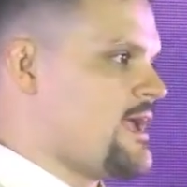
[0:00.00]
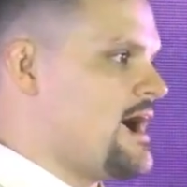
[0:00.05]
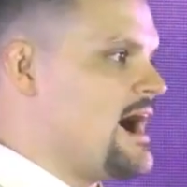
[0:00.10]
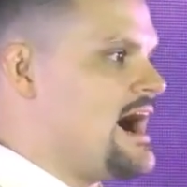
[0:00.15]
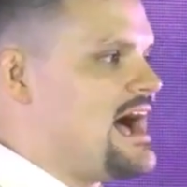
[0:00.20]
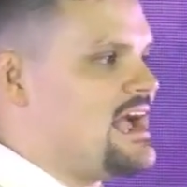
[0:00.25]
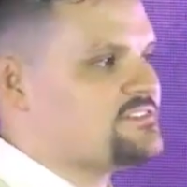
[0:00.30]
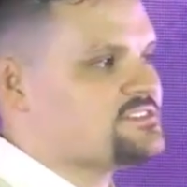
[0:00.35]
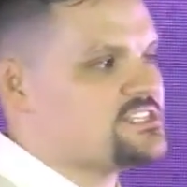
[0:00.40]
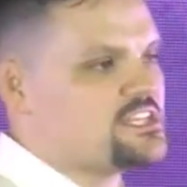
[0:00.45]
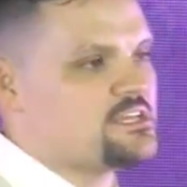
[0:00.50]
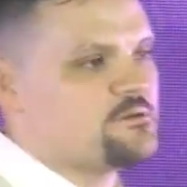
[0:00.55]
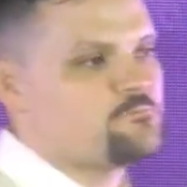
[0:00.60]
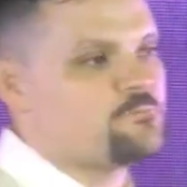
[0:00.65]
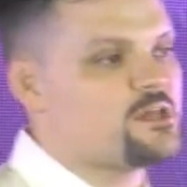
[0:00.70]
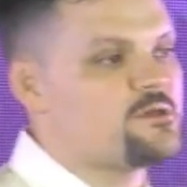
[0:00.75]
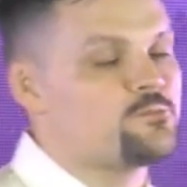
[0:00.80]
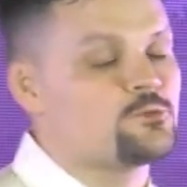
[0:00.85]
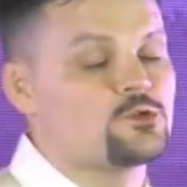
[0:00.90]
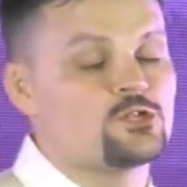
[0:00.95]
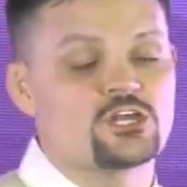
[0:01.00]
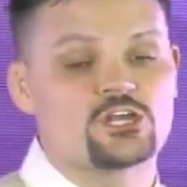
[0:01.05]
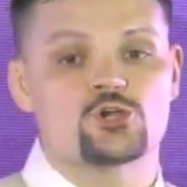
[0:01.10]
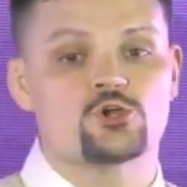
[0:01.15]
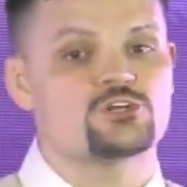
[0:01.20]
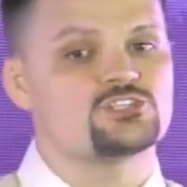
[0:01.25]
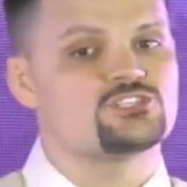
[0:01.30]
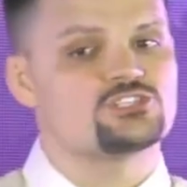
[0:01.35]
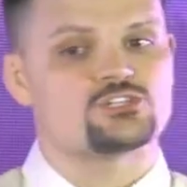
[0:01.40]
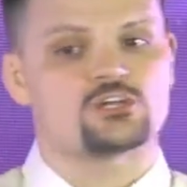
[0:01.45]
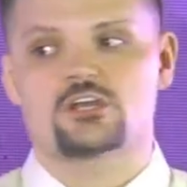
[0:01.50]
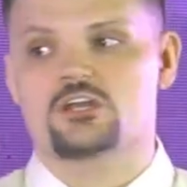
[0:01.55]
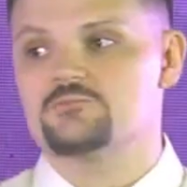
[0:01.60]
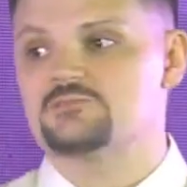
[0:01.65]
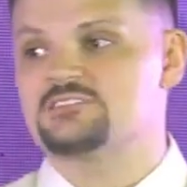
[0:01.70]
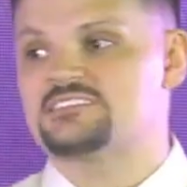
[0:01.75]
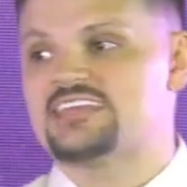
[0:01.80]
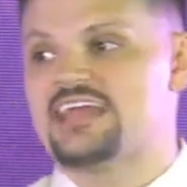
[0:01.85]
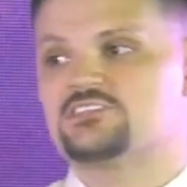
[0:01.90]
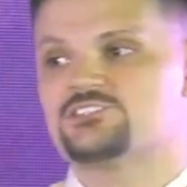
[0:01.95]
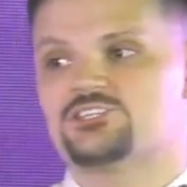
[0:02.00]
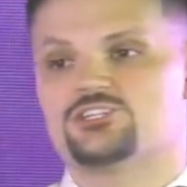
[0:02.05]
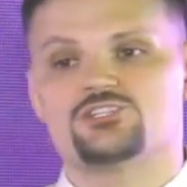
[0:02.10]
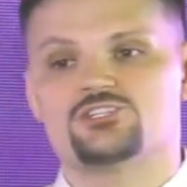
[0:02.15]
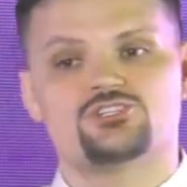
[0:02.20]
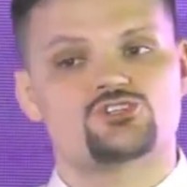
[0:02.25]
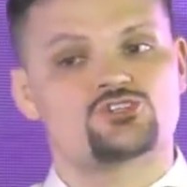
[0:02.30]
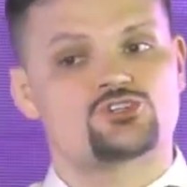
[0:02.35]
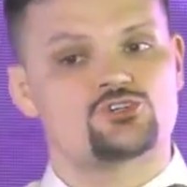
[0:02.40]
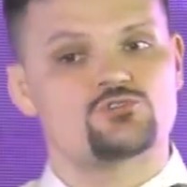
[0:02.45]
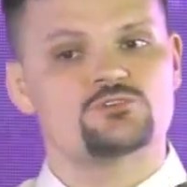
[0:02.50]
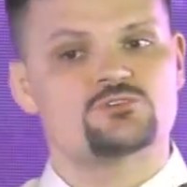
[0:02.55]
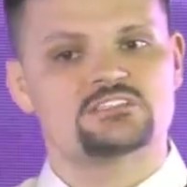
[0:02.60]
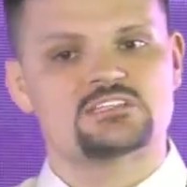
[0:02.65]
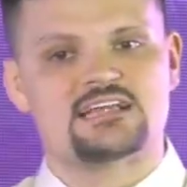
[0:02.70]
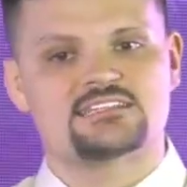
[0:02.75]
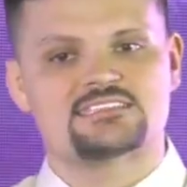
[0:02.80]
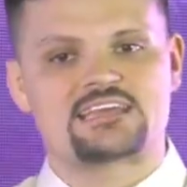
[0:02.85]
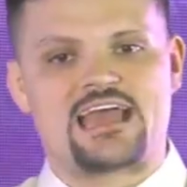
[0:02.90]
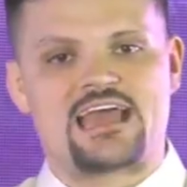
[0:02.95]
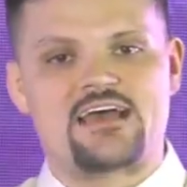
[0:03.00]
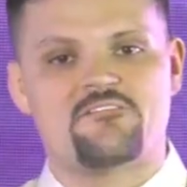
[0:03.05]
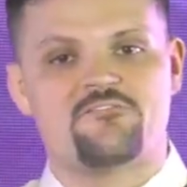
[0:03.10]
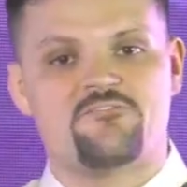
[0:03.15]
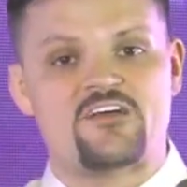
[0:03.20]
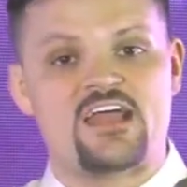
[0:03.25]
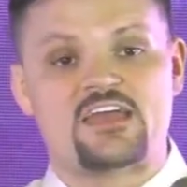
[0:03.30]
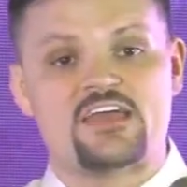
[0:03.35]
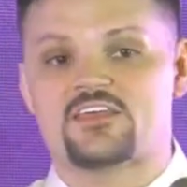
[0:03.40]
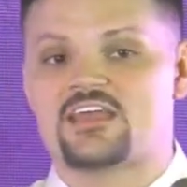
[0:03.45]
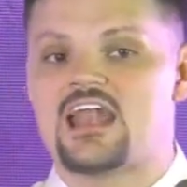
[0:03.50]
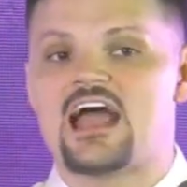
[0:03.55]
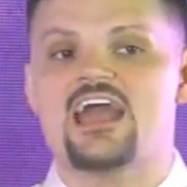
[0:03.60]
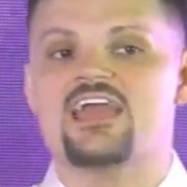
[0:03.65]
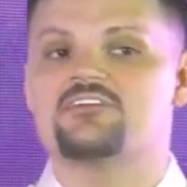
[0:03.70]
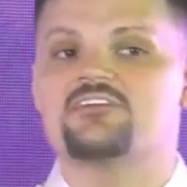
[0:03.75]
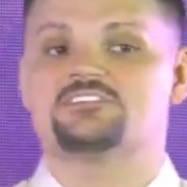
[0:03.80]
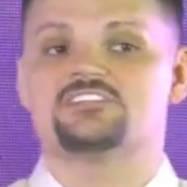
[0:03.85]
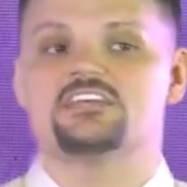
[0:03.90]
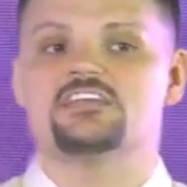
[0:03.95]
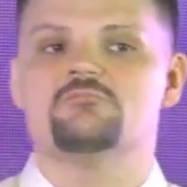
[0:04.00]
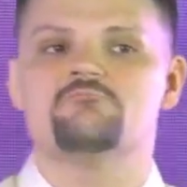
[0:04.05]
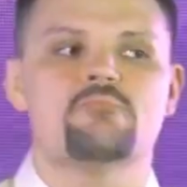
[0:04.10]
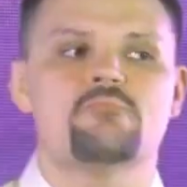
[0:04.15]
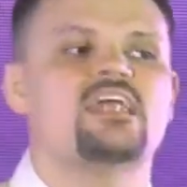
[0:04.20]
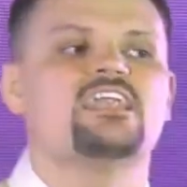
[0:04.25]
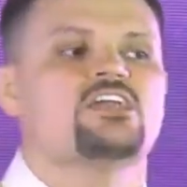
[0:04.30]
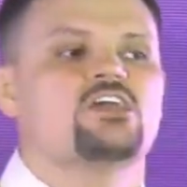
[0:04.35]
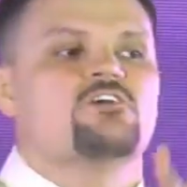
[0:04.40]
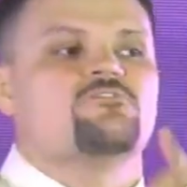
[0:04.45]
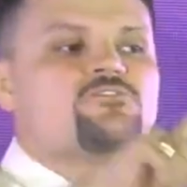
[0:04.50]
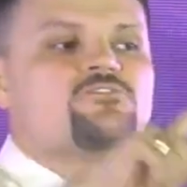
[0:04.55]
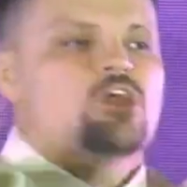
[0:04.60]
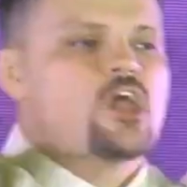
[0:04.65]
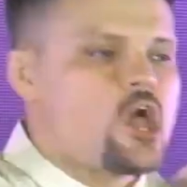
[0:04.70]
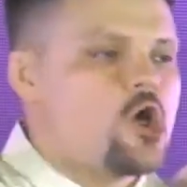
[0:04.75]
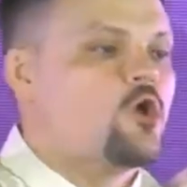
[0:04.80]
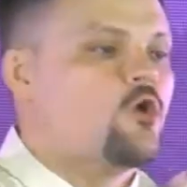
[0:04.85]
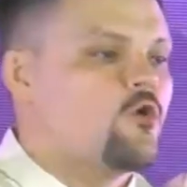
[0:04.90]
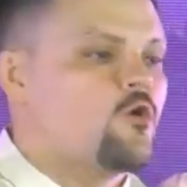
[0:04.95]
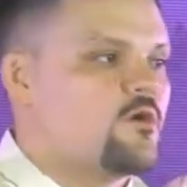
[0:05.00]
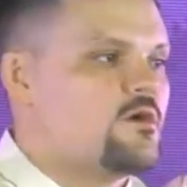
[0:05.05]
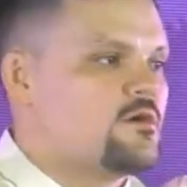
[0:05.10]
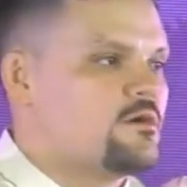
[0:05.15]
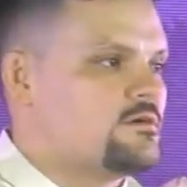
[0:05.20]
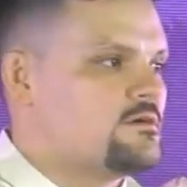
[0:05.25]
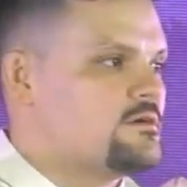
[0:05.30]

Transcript: I've seen people in good circumstances choose not to have faith, and I have seen many of you